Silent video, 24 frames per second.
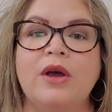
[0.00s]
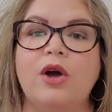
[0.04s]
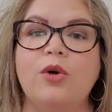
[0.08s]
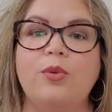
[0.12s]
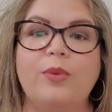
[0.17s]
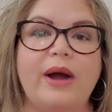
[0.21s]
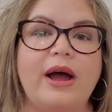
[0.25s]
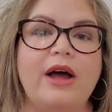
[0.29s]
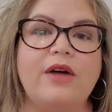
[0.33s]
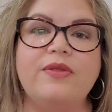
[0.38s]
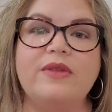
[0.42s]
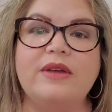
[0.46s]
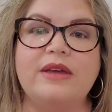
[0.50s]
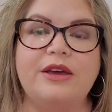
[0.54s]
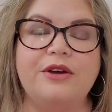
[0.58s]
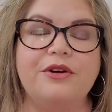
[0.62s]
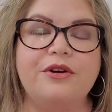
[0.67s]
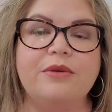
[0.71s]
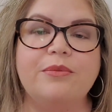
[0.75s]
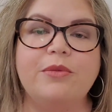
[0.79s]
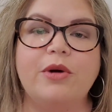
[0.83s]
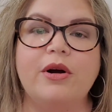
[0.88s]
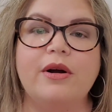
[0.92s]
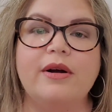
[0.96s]
Around the
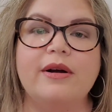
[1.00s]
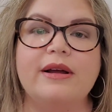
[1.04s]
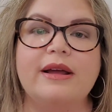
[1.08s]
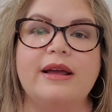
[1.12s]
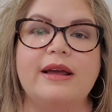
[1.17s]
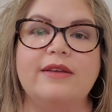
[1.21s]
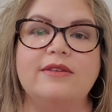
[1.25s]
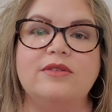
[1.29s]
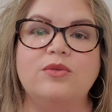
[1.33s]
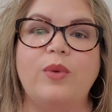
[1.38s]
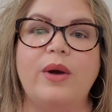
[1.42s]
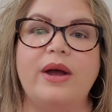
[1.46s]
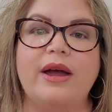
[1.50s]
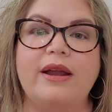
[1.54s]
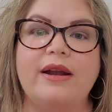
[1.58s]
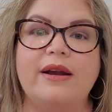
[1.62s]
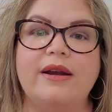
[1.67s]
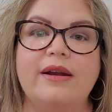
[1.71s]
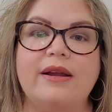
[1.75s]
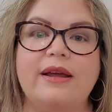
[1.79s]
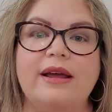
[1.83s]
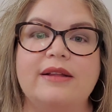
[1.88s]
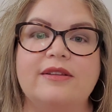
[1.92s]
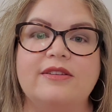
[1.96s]
year mark is
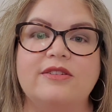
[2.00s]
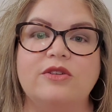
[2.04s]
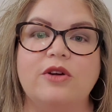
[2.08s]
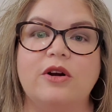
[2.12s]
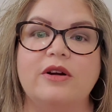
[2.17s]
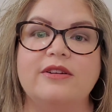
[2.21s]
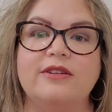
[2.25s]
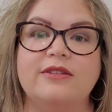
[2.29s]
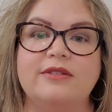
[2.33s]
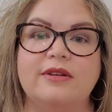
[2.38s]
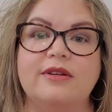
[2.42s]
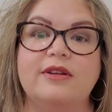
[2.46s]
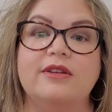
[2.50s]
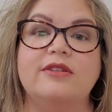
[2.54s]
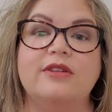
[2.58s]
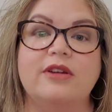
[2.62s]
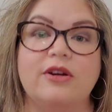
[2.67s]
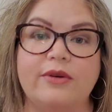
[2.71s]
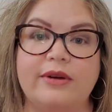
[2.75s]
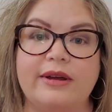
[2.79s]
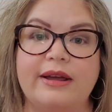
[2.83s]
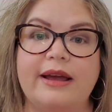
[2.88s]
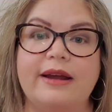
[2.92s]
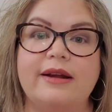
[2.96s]
when it starts to
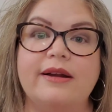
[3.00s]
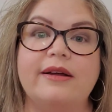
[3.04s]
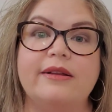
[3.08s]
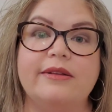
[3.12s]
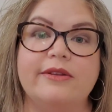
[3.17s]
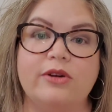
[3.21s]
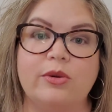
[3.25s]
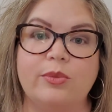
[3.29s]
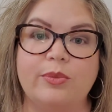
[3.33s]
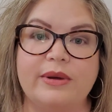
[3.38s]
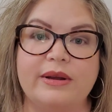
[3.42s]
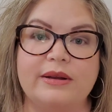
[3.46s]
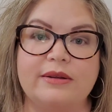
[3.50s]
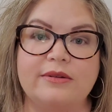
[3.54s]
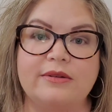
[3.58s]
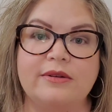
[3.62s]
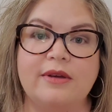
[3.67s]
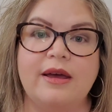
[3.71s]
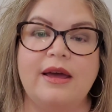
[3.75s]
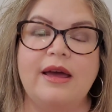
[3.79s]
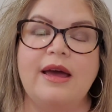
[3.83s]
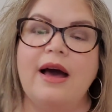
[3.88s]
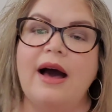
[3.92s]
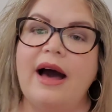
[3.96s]
deteriorate a little bit.
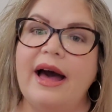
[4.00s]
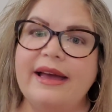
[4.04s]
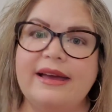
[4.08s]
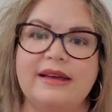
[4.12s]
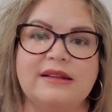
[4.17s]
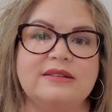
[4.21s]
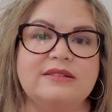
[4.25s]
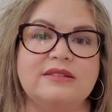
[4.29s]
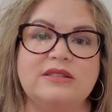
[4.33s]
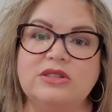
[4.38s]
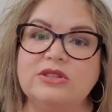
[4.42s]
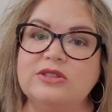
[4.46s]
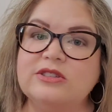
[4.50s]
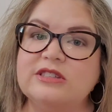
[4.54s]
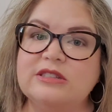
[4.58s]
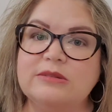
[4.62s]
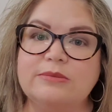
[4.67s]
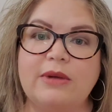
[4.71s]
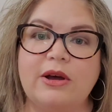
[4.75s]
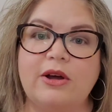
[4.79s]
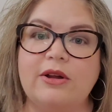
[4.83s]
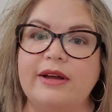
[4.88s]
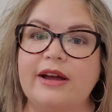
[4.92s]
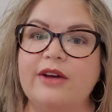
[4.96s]
I can still
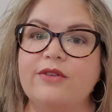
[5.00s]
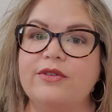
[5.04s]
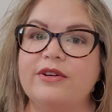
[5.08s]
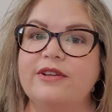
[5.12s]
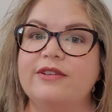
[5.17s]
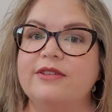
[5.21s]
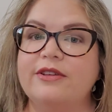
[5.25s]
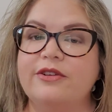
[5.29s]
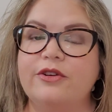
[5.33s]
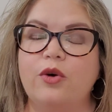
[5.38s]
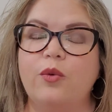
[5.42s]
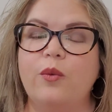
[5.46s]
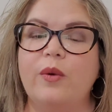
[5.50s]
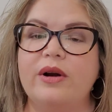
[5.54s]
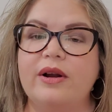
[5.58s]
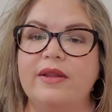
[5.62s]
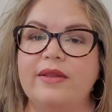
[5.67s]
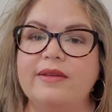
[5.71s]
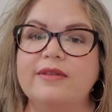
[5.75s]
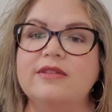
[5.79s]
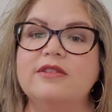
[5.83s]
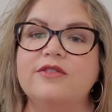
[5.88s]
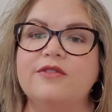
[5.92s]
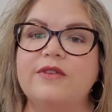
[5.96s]
smell every single one of
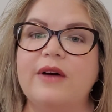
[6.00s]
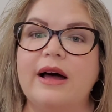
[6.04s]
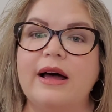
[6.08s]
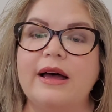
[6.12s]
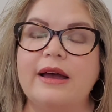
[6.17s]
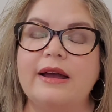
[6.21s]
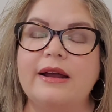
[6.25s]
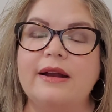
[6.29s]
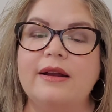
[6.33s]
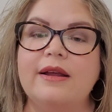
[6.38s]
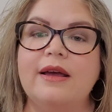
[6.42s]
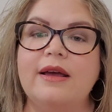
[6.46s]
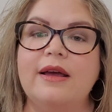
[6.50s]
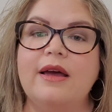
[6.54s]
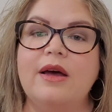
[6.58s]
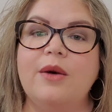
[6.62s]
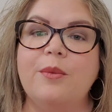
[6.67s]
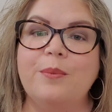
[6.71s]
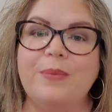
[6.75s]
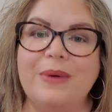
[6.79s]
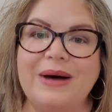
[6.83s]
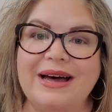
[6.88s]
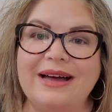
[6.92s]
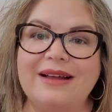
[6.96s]
these fine,
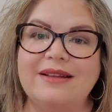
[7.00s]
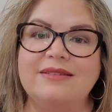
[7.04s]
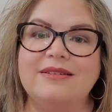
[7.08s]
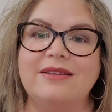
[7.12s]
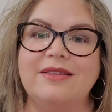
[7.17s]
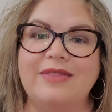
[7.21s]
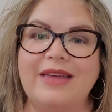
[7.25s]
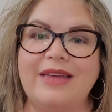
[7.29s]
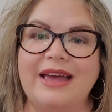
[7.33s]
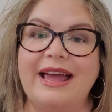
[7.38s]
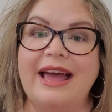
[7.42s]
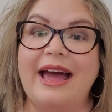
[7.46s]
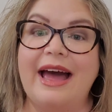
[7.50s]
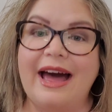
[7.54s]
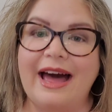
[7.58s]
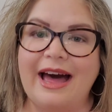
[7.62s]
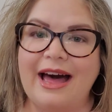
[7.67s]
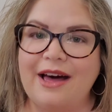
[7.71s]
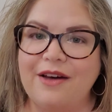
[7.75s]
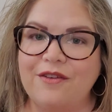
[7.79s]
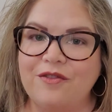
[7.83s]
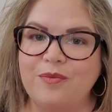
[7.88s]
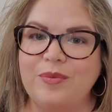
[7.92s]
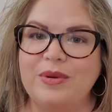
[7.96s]
but they
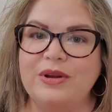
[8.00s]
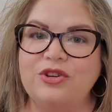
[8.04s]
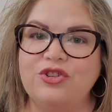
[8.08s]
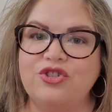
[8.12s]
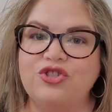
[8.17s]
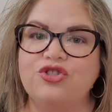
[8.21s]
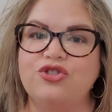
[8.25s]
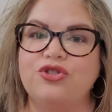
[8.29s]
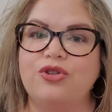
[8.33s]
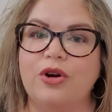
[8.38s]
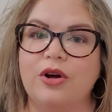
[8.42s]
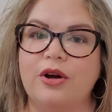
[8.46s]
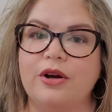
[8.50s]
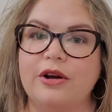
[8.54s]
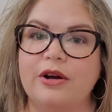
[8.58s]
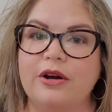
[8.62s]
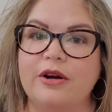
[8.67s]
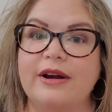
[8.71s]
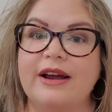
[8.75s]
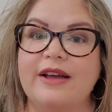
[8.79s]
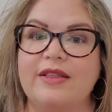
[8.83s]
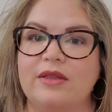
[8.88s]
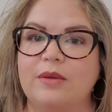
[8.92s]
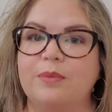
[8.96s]
have been
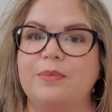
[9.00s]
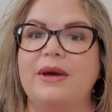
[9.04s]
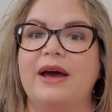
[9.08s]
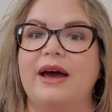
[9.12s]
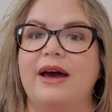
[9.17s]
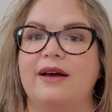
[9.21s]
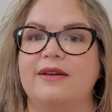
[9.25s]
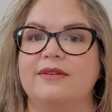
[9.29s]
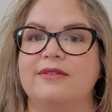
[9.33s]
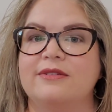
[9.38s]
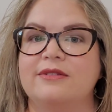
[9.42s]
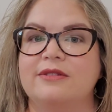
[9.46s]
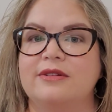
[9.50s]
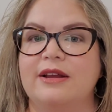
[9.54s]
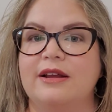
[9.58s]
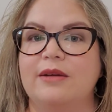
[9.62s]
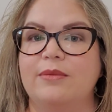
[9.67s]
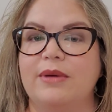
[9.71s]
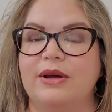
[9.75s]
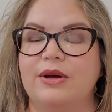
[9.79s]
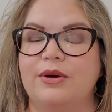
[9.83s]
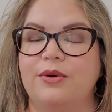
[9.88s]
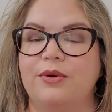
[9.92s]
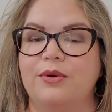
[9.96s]
stronger in the past in
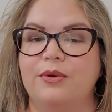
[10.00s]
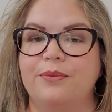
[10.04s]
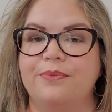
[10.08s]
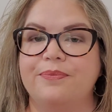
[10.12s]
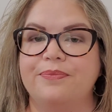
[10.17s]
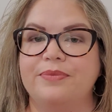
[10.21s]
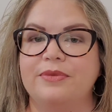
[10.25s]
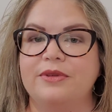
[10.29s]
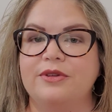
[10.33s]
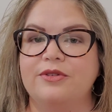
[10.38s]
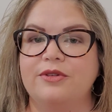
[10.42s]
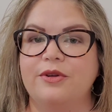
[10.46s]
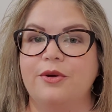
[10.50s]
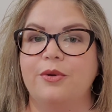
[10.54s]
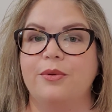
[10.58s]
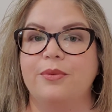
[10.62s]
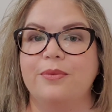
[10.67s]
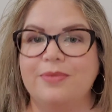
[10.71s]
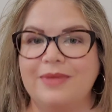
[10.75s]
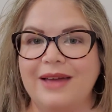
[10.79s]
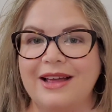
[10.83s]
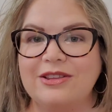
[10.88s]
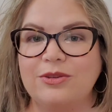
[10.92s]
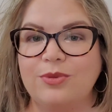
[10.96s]
my home. So
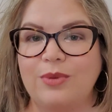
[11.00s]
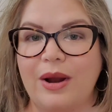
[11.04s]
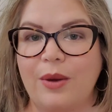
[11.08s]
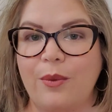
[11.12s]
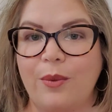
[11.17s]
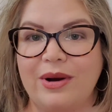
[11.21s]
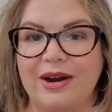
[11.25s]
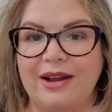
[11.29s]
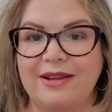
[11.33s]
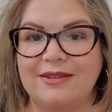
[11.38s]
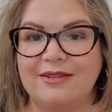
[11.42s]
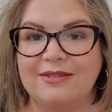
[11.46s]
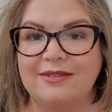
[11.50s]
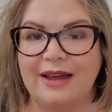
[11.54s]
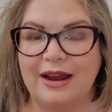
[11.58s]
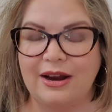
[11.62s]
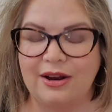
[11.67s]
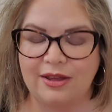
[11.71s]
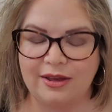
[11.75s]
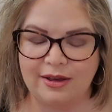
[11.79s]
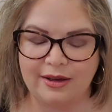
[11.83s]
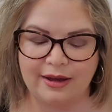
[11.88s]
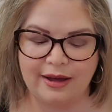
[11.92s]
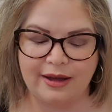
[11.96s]
that's what I wanted to say
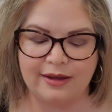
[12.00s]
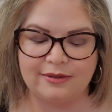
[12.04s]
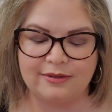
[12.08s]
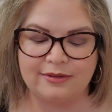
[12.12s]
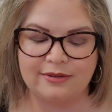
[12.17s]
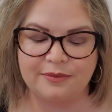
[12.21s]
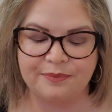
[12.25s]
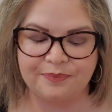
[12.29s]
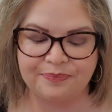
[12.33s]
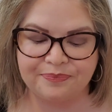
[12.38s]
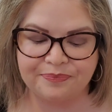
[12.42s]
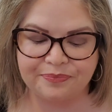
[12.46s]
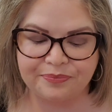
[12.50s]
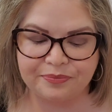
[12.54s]
to you guys.